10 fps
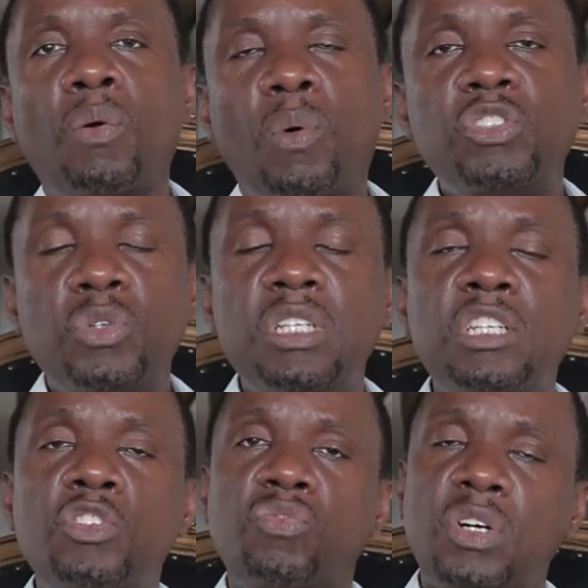What you
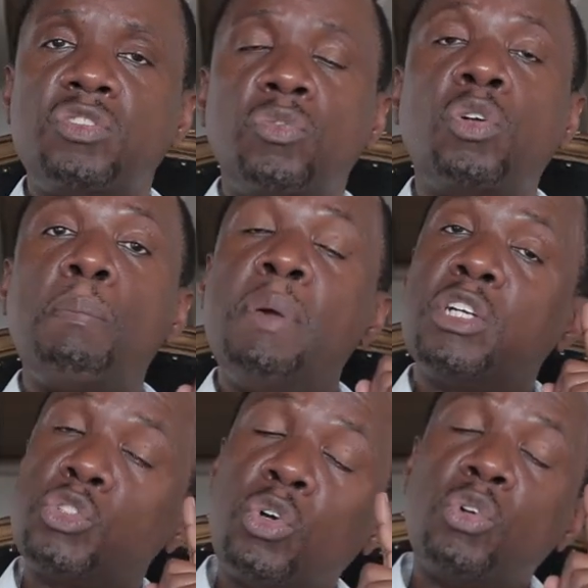need is, first of all,
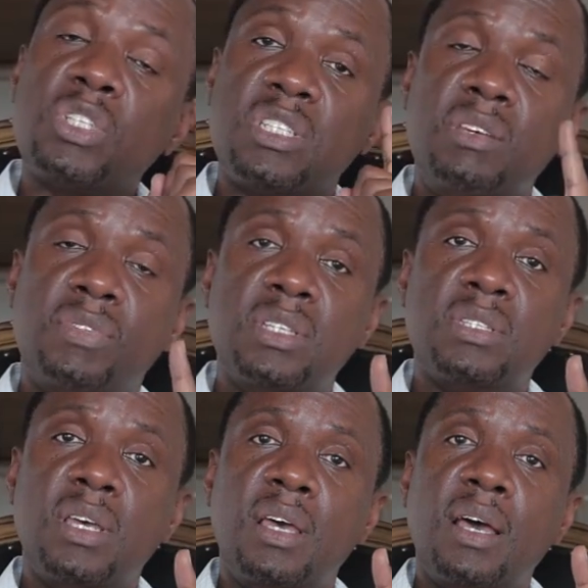make sure your
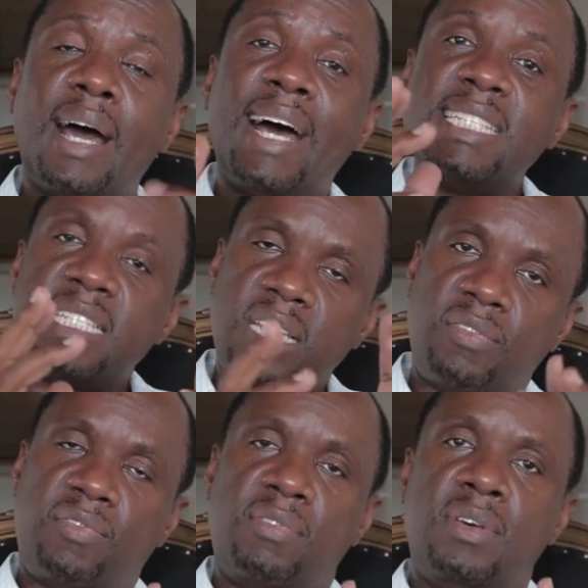savings are
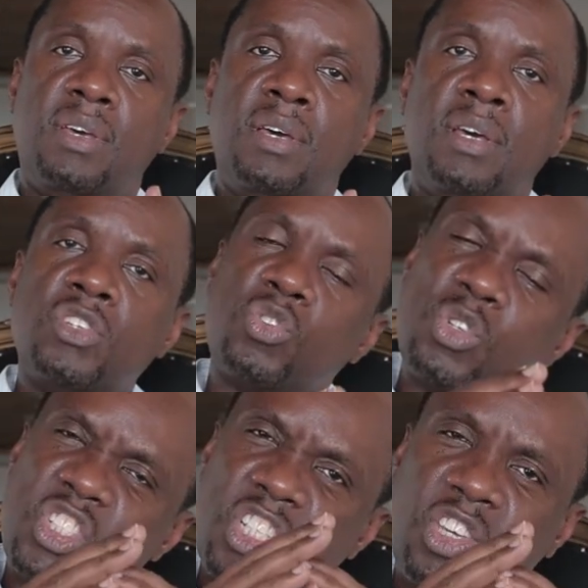safe.
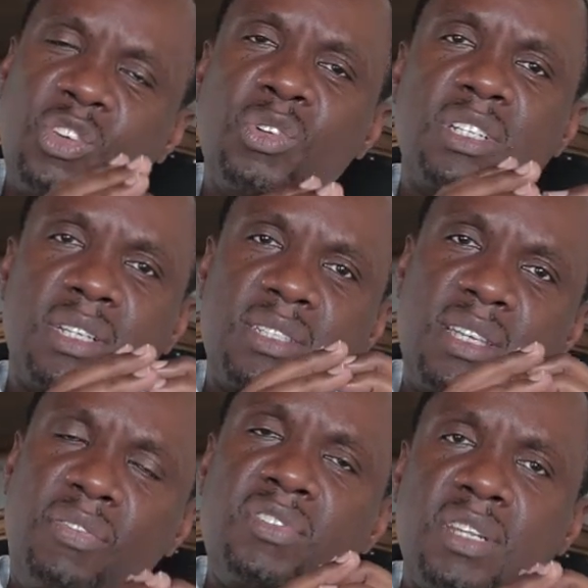So security,
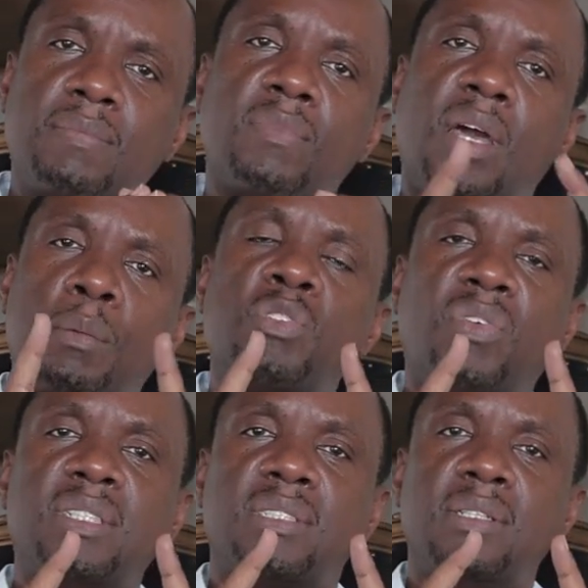safety comes
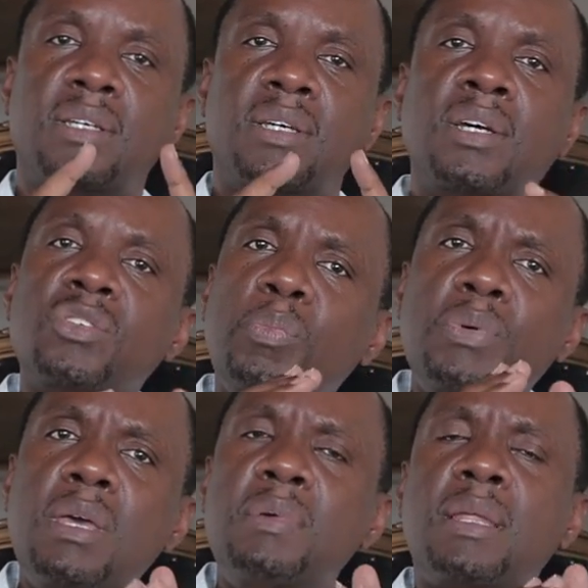first. So
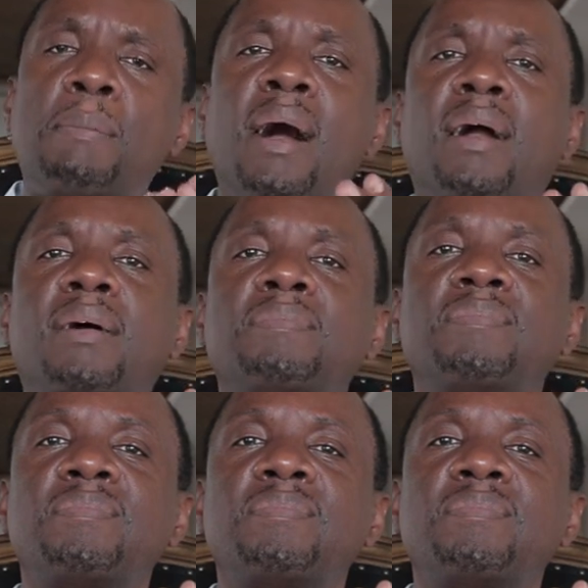put them in the bank.